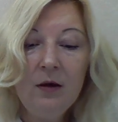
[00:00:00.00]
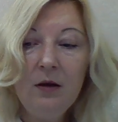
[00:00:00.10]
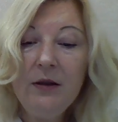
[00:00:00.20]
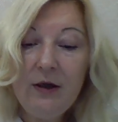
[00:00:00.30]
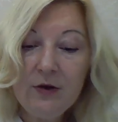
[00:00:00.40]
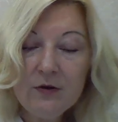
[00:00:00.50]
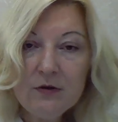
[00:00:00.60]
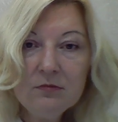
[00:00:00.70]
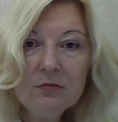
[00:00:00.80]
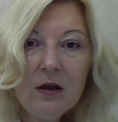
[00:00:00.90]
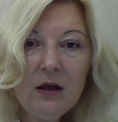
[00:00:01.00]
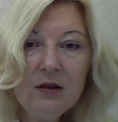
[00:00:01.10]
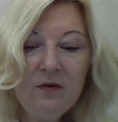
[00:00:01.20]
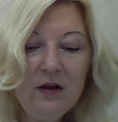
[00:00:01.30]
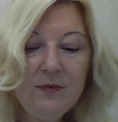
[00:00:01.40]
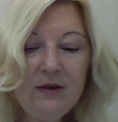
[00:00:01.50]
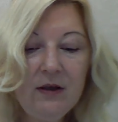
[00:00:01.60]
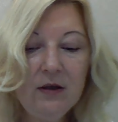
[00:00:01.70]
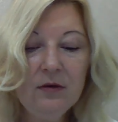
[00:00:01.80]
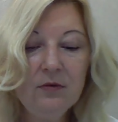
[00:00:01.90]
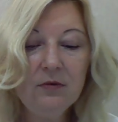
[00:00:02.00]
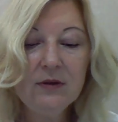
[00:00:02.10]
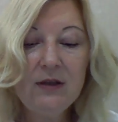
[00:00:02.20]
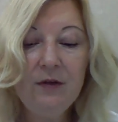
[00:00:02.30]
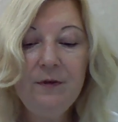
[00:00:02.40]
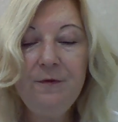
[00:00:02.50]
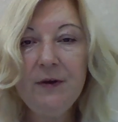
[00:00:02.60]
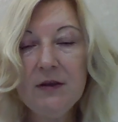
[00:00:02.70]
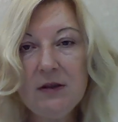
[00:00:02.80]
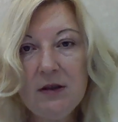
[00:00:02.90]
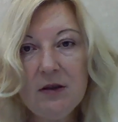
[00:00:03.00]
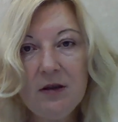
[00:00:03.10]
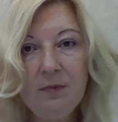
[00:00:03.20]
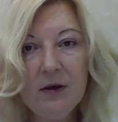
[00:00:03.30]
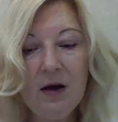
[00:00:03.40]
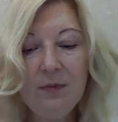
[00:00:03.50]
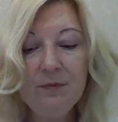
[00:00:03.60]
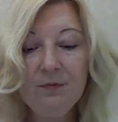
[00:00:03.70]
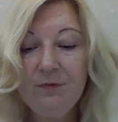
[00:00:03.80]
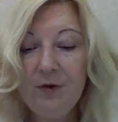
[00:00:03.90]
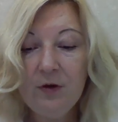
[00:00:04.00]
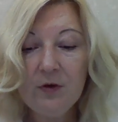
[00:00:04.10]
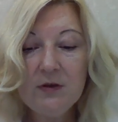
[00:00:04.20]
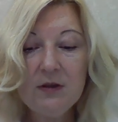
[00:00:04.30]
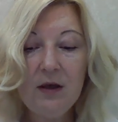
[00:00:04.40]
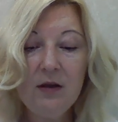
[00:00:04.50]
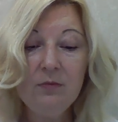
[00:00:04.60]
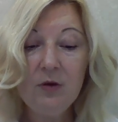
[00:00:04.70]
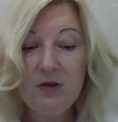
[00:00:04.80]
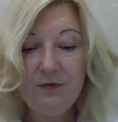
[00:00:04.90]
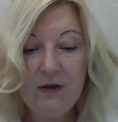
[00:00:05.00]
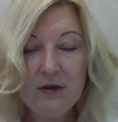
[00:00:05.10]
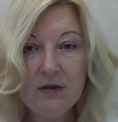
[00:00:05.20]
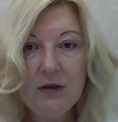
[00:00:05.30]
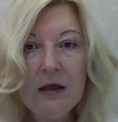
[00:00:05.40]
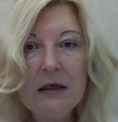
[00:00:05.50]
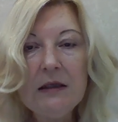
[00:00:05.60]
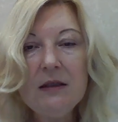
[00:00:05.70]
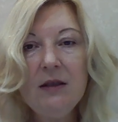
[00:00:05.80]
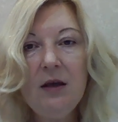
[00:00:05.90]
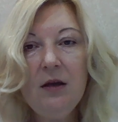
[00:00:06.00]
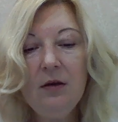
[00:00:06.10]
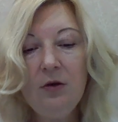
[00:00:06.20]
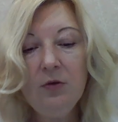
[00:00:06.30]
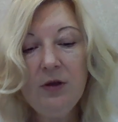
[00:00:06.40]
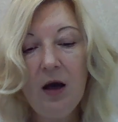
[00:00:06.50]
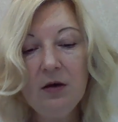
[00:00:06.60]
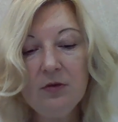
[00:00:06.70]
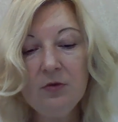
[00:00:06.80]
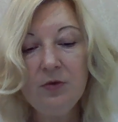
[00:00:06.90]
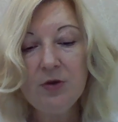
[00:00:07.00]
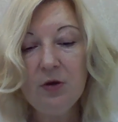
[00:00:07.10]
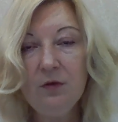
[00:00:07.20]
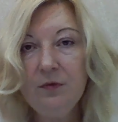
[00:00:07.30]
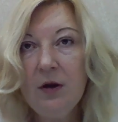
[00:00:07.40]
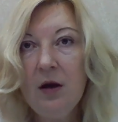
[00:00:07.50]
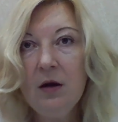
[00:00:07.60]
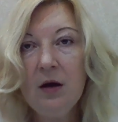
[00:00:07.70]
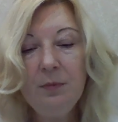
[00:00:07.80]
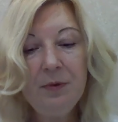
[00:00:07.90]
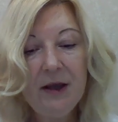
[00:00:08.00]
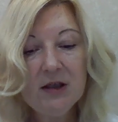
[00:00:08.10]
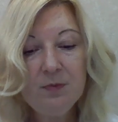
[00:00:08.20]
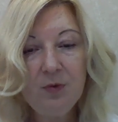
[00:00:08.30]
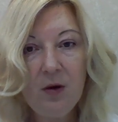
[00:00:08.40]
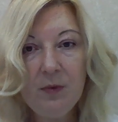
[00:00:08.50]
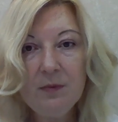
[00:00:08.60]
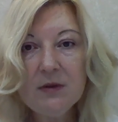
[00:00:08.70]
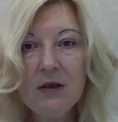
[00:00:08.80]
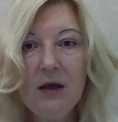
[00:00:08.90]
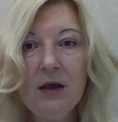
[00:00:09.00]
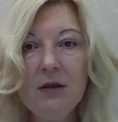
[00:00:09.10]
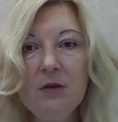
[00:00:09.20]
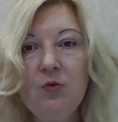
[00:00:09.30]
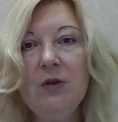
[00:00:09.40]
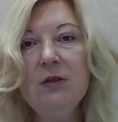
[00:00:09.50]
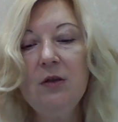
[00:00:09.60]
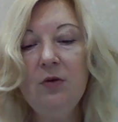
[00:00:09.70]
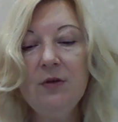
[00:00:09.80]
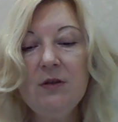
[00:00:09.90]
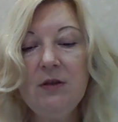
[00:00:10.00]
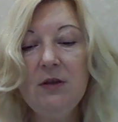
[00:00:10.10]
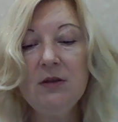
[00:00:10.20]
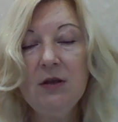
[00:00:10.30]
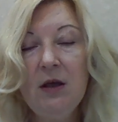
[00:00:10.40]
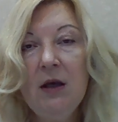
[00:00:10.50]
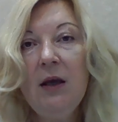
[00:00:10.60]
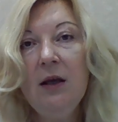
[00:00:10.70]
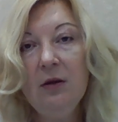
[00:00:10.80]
leaders, it develops their self-efficacy, they become vigorous and motivated, they learn how to resolve complex problems and address the learner's needs, and